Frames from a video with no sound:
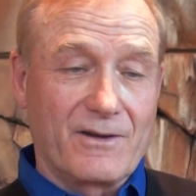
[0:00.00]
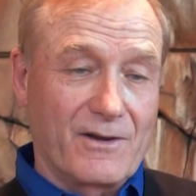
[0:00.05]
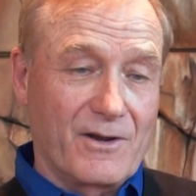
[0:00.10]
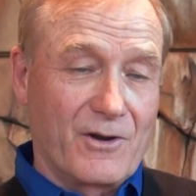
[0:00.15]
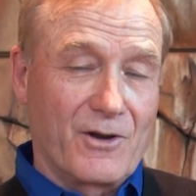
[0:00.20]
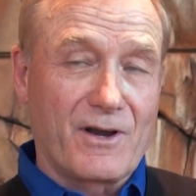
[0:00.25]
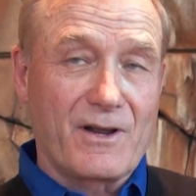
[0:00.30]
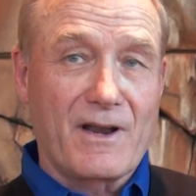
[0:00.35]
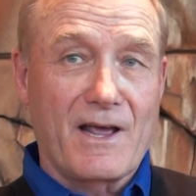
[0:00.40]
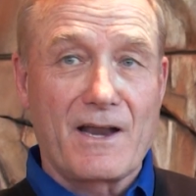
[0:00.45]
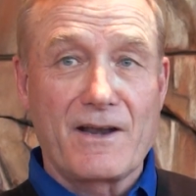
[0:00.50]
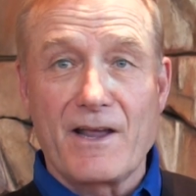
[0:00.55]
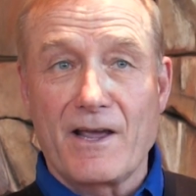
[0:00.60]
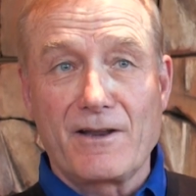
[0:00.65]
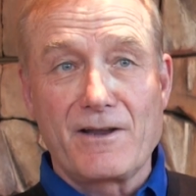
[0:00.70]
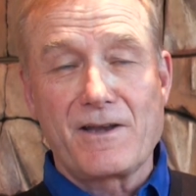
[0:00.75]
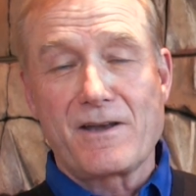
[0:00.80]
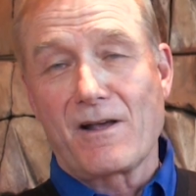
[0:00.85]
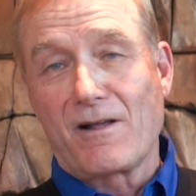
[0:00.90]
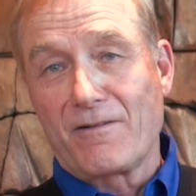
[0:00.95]
You could hook it onto
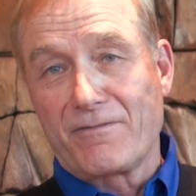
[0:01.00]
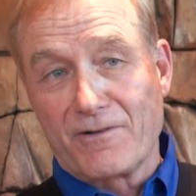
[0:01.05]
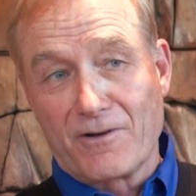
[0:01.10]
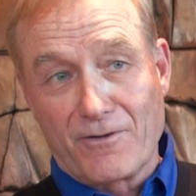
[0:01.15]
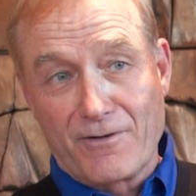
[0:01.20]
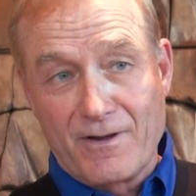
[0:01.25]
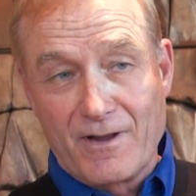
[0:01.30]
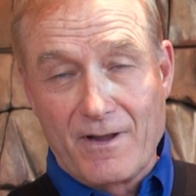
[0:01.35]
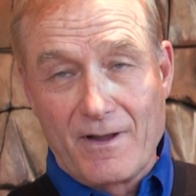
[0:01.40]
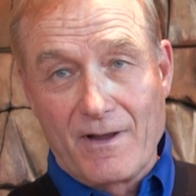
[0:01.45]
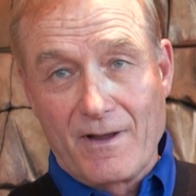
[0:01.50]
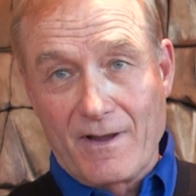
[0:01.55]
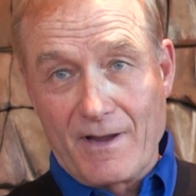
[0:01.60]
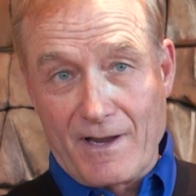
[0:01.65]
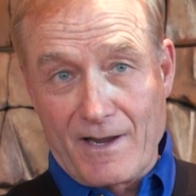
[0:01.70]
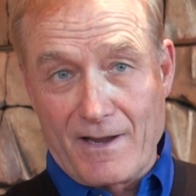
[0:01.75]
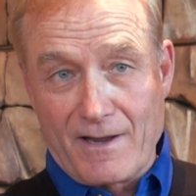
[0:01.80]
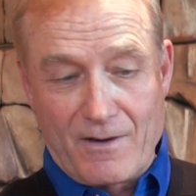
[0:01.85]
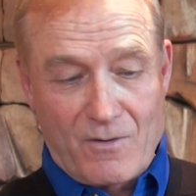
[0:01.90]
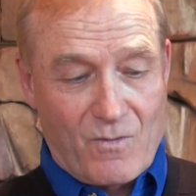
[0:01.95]
any telephone,
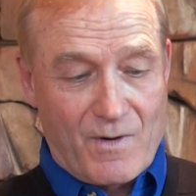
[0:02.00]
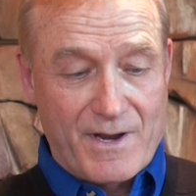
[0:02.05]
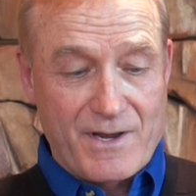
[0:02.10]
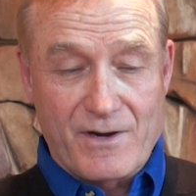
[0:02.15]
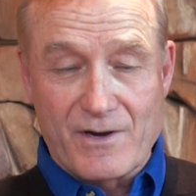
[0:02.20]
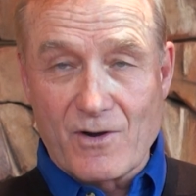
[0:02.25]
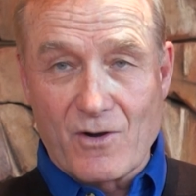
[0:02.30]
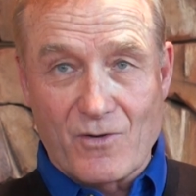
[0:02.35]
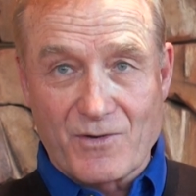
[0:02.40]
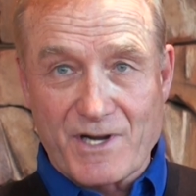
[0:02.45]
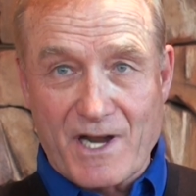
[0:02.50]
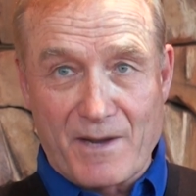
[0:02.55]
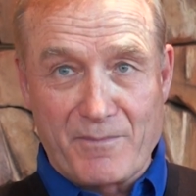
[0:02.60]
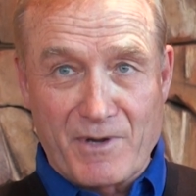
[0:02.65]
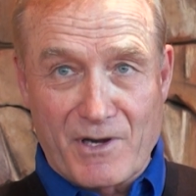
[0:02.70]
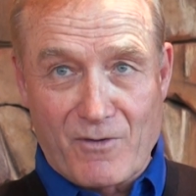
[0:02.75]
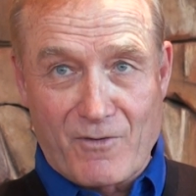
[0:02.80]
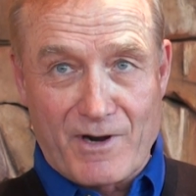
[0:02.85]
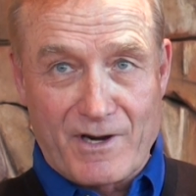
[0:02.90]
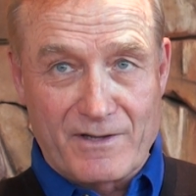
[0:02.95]
and away you go
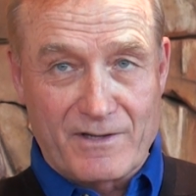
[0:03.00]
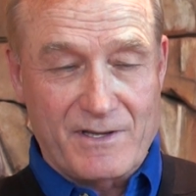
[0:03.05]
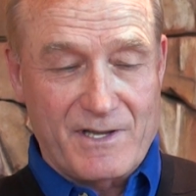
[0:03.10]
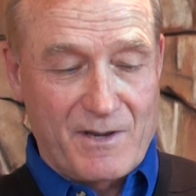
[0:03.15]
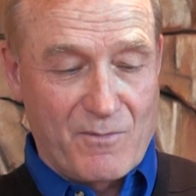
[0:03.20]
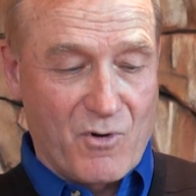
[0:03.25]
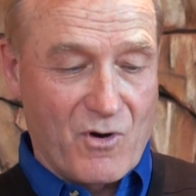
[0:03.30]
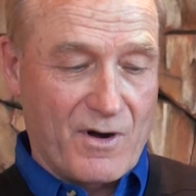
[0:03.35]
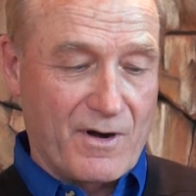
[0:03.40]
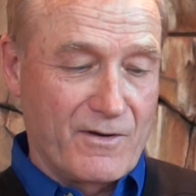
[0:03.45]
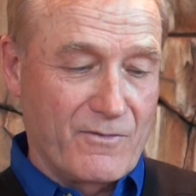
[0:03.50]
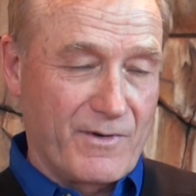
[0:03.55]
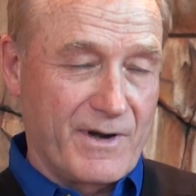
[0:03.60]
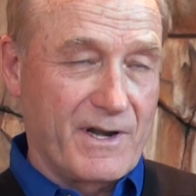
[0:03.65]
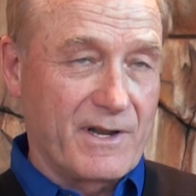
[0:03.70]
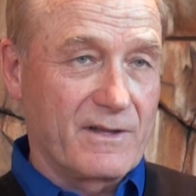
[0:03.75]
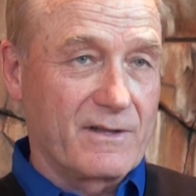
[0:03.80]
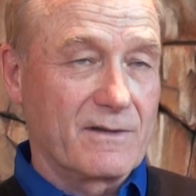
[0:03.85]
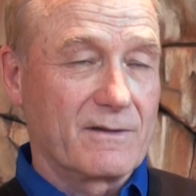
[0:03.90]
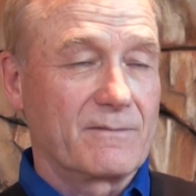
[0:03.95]
typing away on the keyboard and
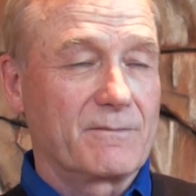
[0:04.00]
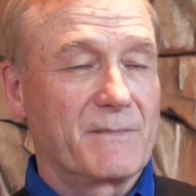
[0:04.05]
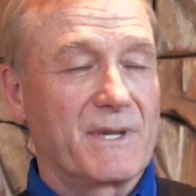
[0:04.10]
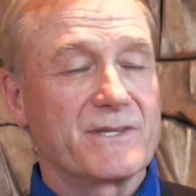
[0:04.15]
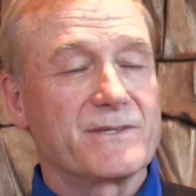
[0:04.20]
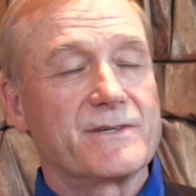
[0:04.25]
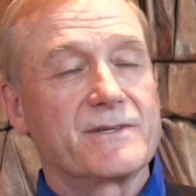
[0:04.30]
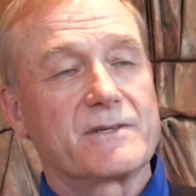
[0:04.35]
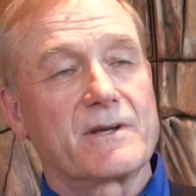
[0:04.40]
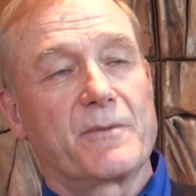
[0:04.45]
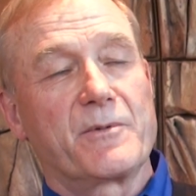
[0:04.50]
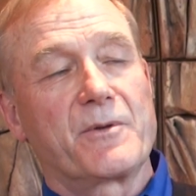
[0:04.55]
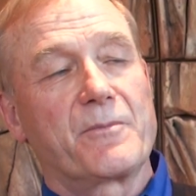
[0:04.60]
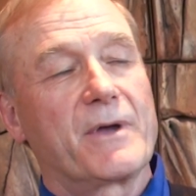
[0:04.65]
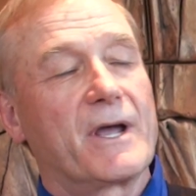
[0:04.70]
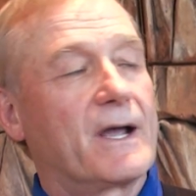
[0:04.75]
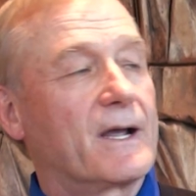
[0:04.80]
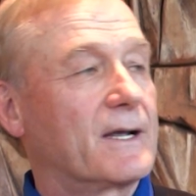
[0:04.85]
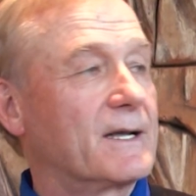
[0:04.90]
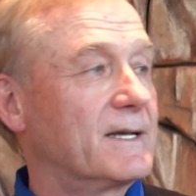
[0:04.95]
reading the message coming
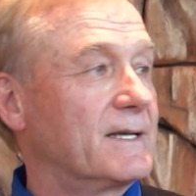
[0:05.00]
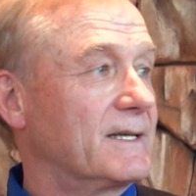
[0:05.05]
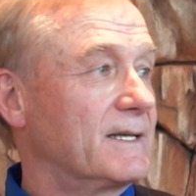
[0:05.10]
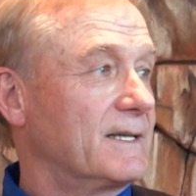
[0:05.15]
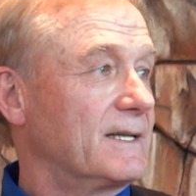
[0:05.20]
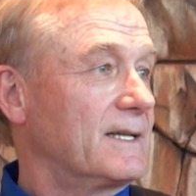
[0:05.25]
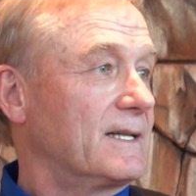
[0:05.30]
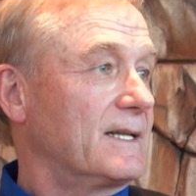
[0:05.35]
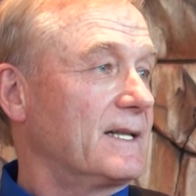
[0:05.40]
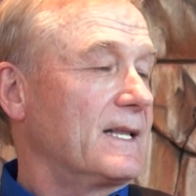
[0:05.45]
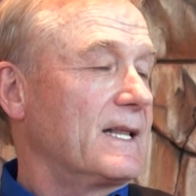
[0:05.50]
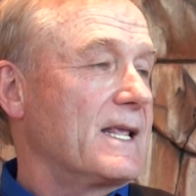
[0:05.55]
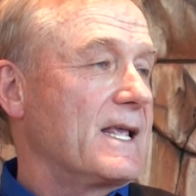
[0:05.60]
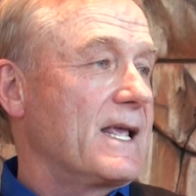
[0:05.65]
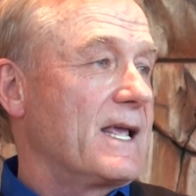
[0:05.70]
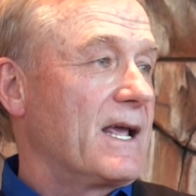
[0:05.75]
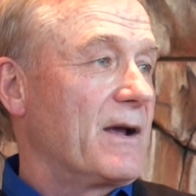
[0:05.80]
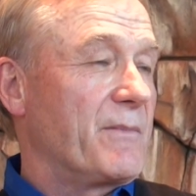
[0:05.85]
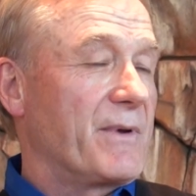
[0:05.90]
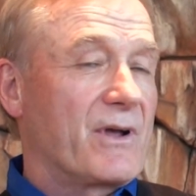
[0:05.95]
back.
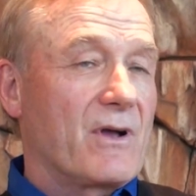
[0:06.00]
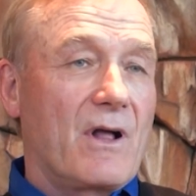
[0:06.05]
We